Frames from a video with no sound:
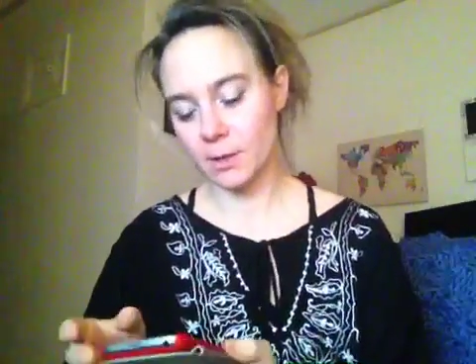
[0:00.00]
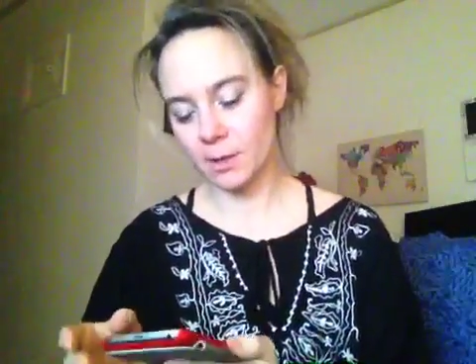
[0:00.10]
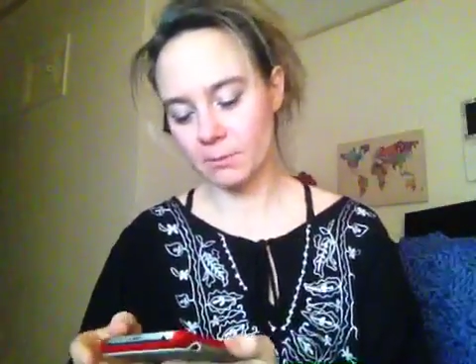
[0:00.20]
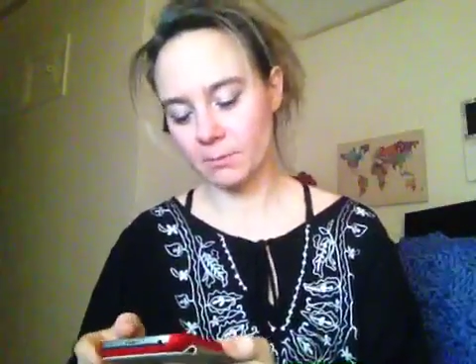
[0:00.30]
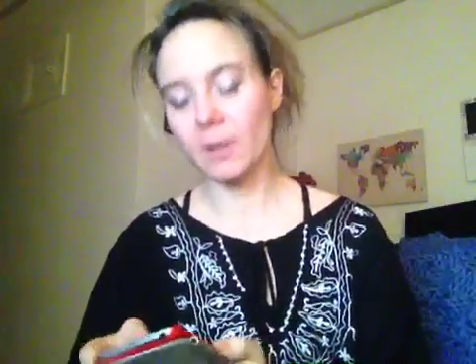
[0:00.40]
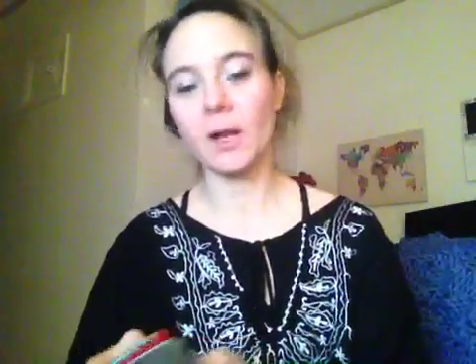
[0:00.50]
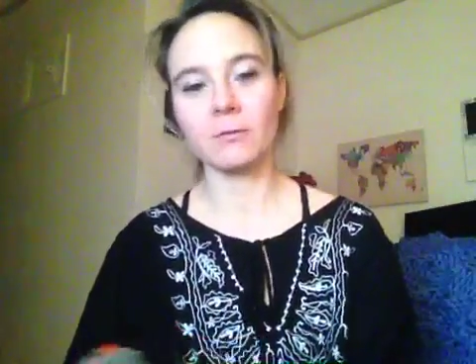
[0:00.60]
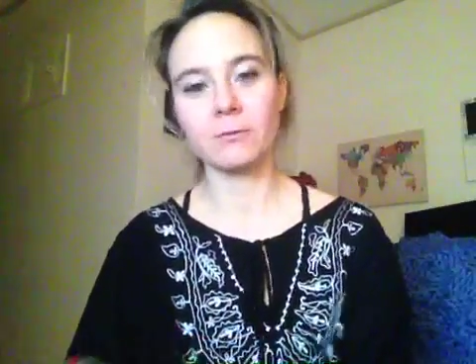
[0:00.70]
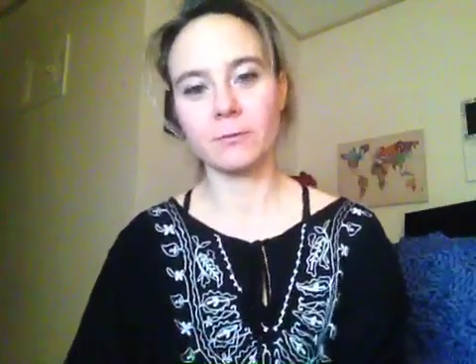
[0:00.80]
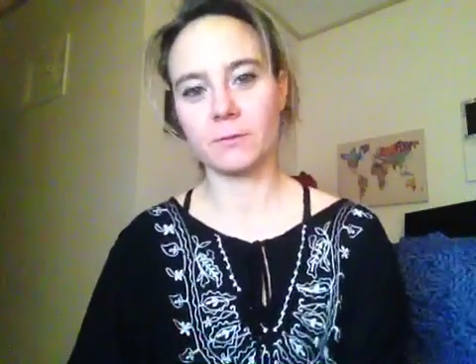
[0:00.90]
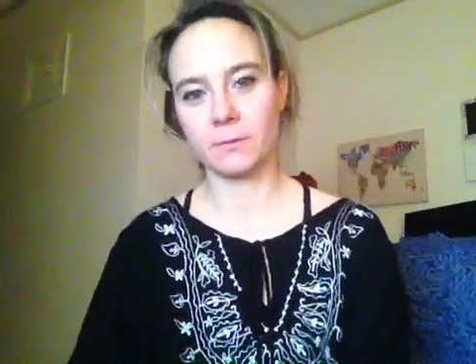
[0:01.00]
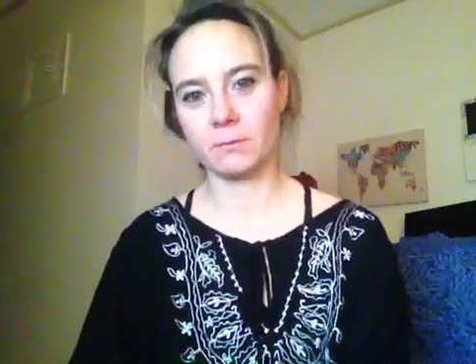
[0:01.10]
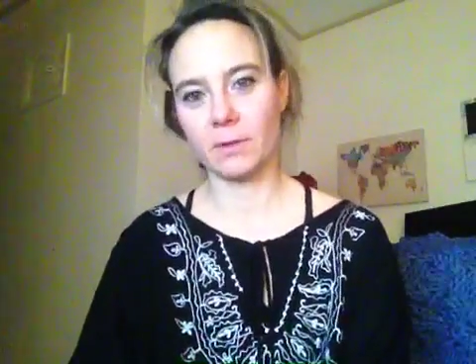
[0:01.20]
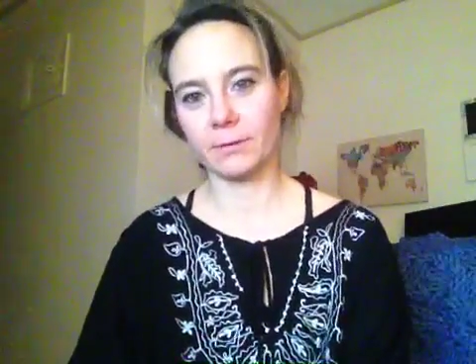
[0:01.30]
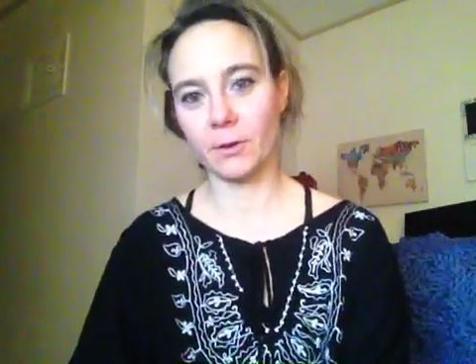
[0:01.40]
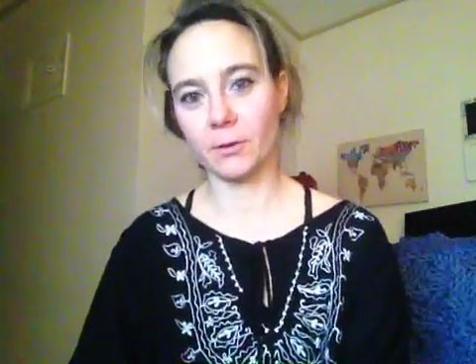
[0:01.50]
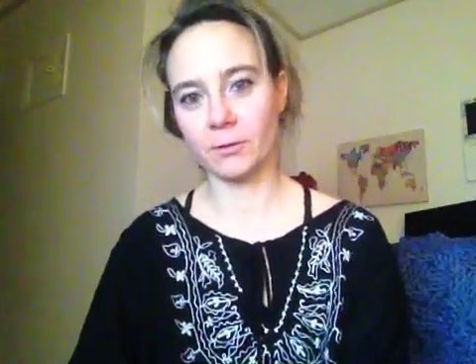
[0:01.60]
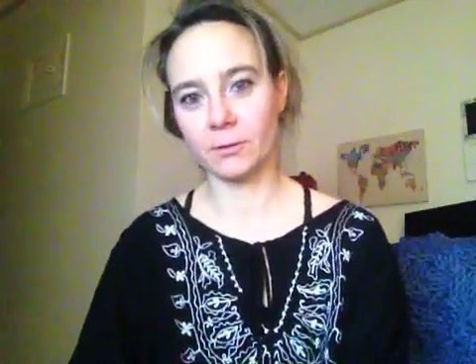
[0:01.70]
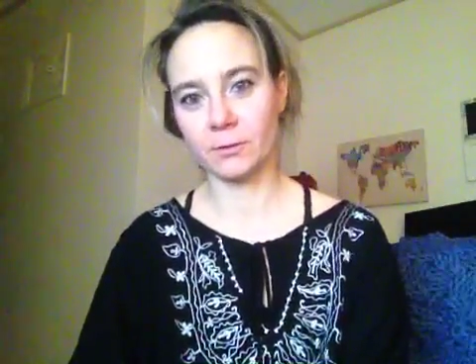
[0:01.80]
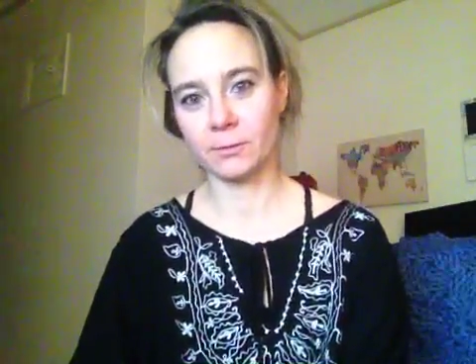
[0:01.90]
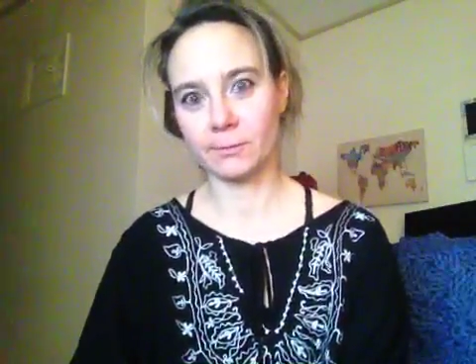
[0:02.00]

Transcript: I love my phone.